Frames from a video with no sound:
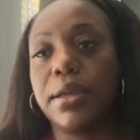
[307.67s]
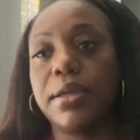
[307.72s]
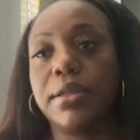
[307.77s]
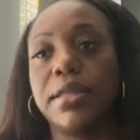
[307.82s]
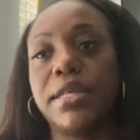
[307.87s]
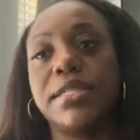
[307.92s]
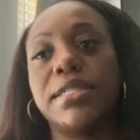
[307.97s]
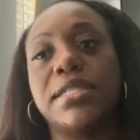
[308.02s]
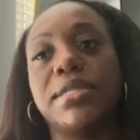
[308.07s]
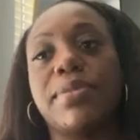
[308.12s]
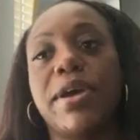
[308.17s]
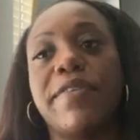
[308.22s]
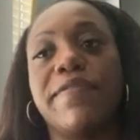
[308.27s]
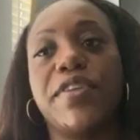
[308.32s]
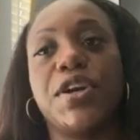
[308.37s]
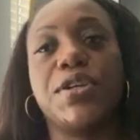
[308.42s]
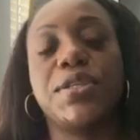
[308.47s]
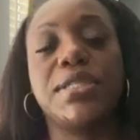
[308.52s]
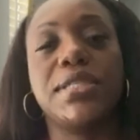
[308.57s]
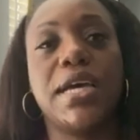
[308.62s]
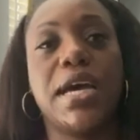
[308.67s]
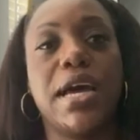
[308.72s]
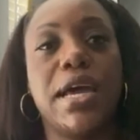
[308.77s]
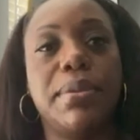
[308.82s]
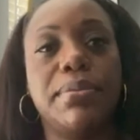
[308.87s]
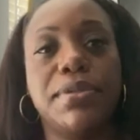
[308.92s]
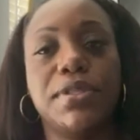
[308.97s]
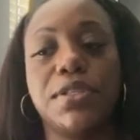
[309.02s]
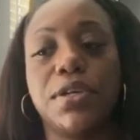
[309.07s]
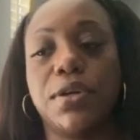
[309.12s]
this is my first
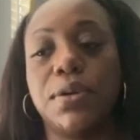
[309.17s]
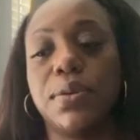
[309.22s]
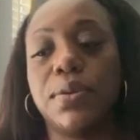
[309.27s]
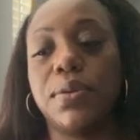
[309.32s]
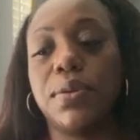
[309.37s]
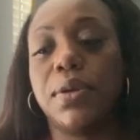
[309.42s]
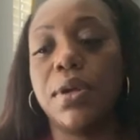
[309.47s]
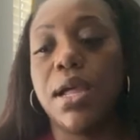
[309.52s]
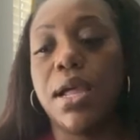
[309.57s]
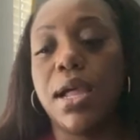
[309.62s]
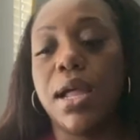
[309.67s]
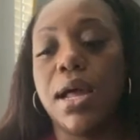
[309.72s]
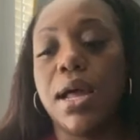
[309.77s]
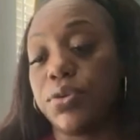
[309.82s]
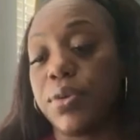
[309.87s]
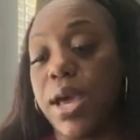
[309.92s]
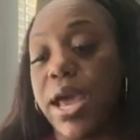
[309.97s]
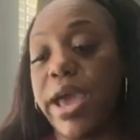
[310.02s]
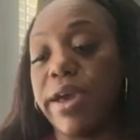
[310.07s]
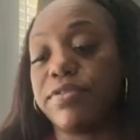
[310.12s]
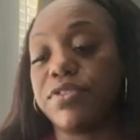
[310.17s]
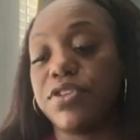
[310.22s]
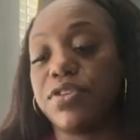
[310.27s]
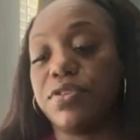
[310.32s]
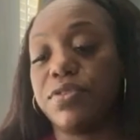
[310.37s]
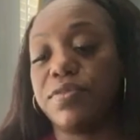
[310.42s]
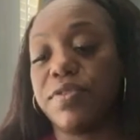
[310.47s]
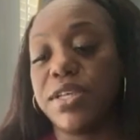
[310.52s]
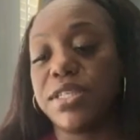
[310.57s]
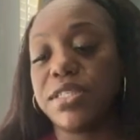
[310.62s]
time, so I have
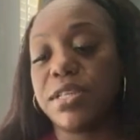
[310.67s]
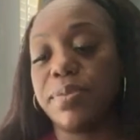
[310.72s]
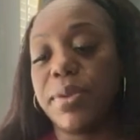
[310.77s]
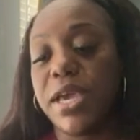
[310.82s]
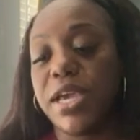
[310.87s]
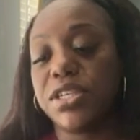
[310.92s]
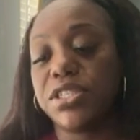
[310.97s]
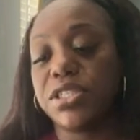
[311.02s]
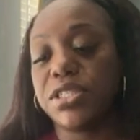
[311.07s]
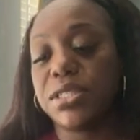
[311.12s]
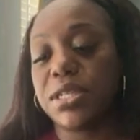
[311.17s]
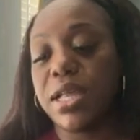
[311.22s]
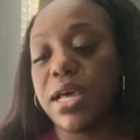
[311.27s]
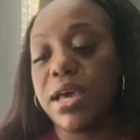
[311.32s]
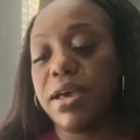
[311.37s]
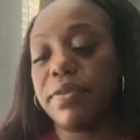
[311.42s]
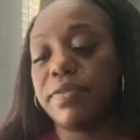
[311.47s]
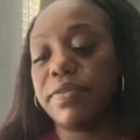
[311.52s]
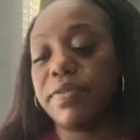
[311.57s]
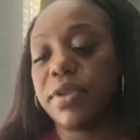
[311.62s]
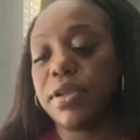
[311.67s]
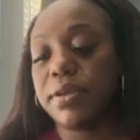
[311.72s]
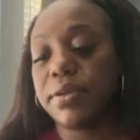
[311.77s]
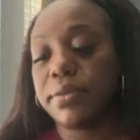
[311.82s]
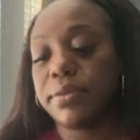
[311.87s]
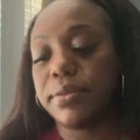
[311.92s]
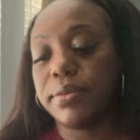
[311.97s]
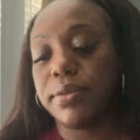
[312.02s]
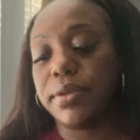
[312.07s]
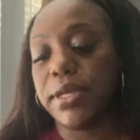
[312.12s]
2 visa pages left
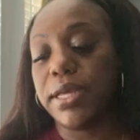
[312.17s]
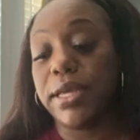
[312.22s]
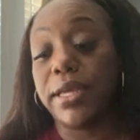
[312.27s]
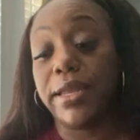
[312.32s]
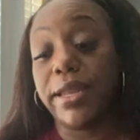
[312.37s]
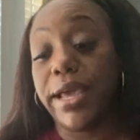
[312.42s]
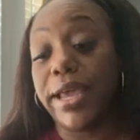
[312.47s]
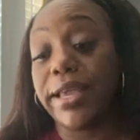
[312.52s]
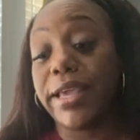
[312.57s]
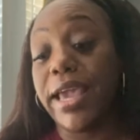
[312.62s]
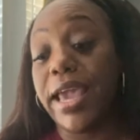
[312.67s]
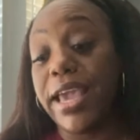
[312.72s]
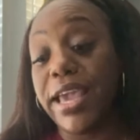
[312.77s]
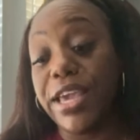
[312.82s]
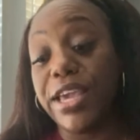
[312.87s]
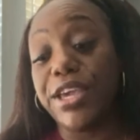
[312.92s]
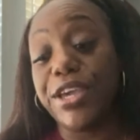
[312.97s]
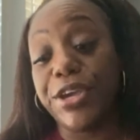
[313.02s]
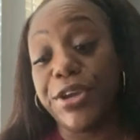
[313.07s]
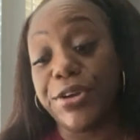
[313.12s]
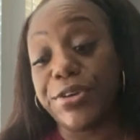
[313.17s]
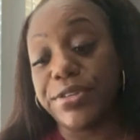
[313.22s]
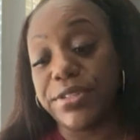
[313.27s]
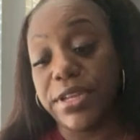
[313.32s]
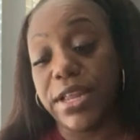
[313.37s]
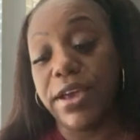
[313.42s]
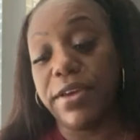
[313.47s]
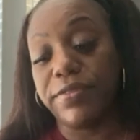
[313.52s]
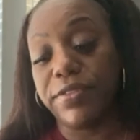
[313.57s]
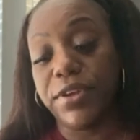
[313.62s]
and like 8 years
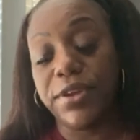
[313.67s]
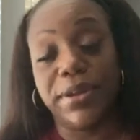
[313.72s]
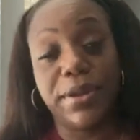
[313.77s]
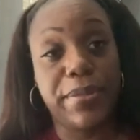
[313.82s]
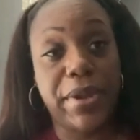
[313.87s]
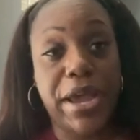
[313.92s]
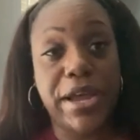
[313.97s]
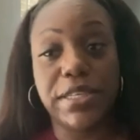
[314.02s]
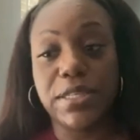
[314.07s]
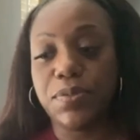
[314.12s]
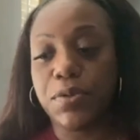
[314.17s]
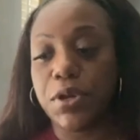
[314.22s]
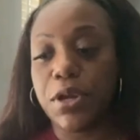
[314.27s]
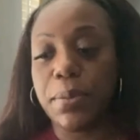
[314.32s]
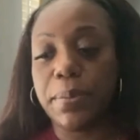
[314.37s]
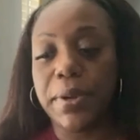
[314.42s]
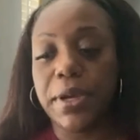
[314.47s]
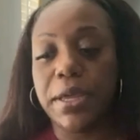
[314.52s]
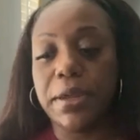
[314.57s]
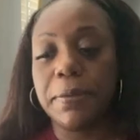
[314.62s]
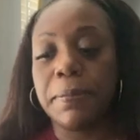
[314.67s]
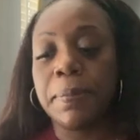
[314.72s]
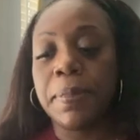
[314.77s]
left on the passport, but